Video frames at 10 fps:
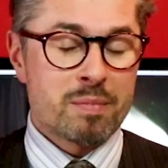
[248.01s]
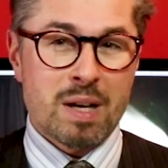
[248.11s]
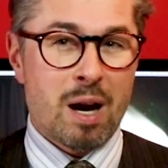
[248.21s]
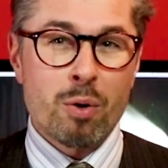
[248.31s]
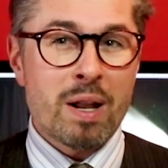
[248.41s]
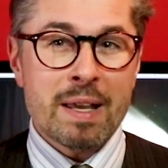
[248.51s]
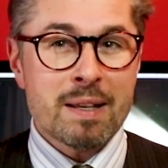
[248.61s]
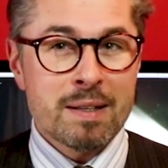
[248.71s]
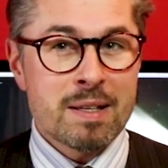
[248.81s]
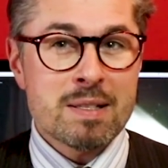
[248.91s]
how
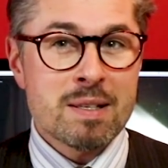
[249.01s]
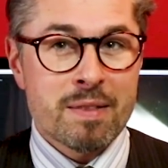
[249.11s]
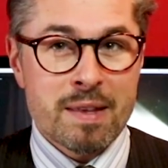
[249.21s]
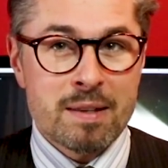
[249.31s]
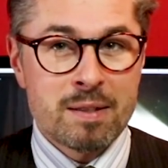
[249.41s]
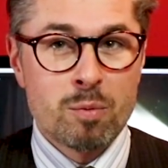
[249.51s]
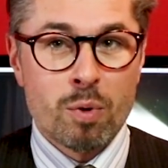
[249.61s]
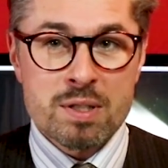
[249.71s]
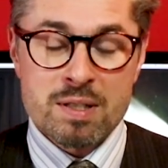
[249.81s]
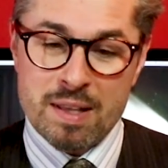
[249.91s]
likely is it that he
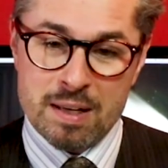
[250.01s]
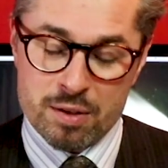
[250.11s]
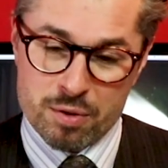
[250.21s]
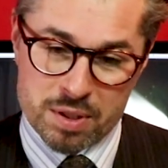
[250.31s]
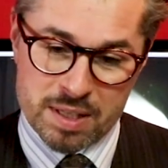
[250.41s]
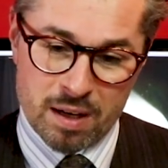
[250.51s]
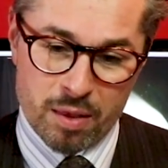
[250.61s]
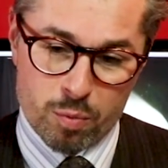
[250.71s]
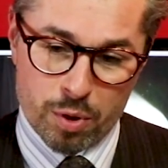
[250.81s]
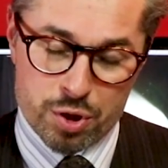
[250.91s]
wants then to sell
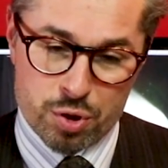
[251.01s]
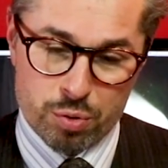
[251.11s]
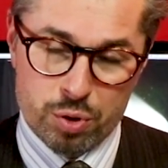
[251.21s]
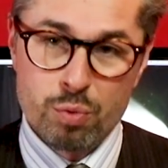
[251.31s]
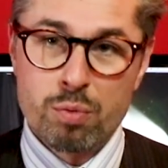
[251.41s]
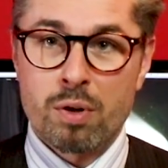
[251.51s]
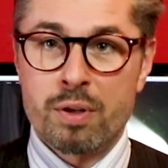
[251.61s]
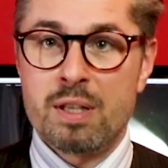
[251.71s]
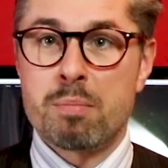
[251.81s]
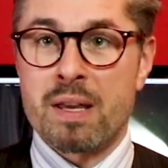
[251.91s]
the watch to you on
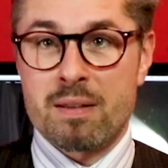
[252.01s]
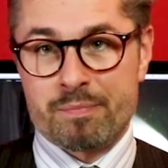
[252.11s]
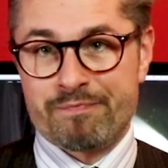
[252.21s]
eBay?